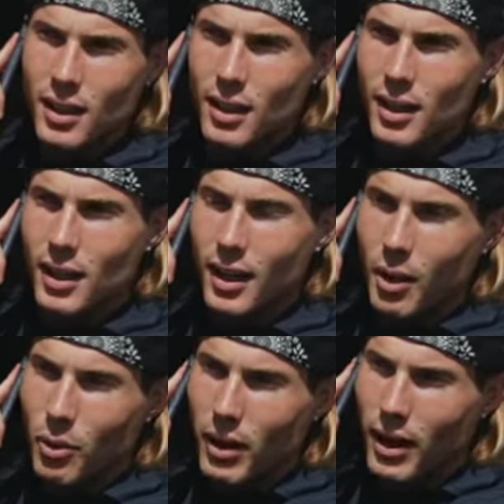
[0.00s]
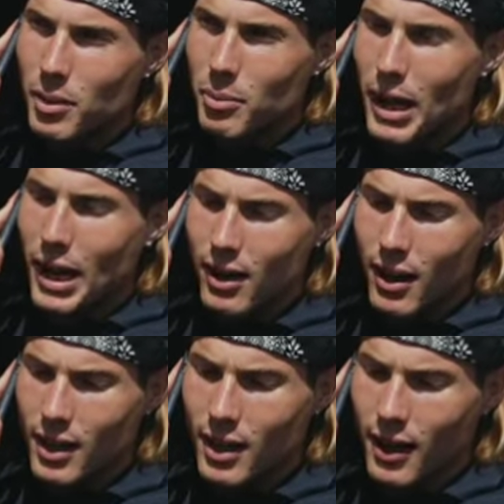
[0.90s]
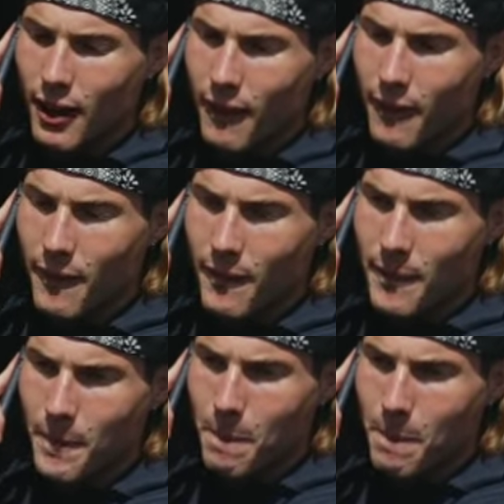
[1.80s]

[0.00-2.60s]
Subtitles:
ordering and you want them to be ordered overseas,